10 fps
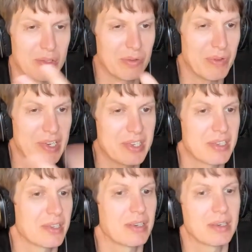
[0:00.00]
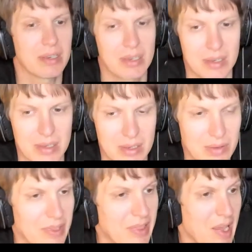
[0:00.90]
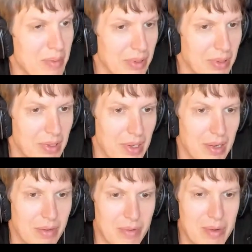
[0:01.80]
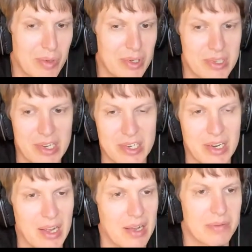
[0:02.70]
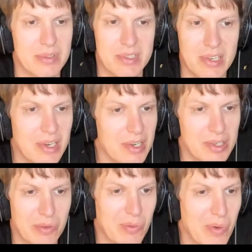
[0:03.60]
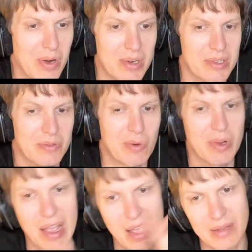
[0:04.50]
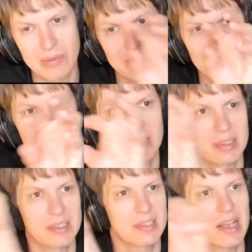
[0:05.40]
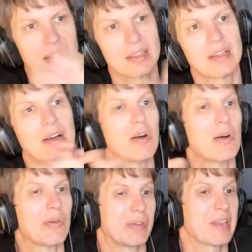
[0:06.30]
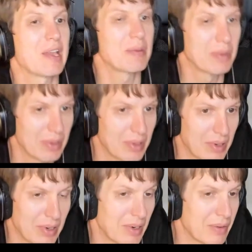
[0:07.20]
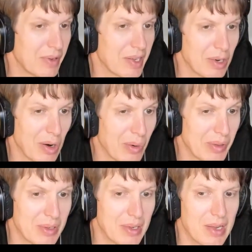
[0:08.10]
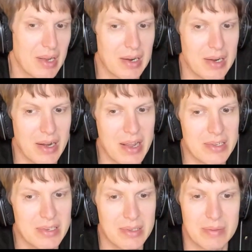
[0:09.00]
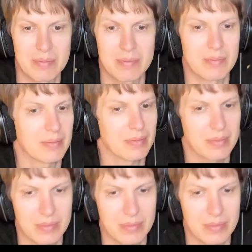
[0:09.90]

to fetch the table they would essentially have series of queries for every single cell of a table uh, they're drawing, creating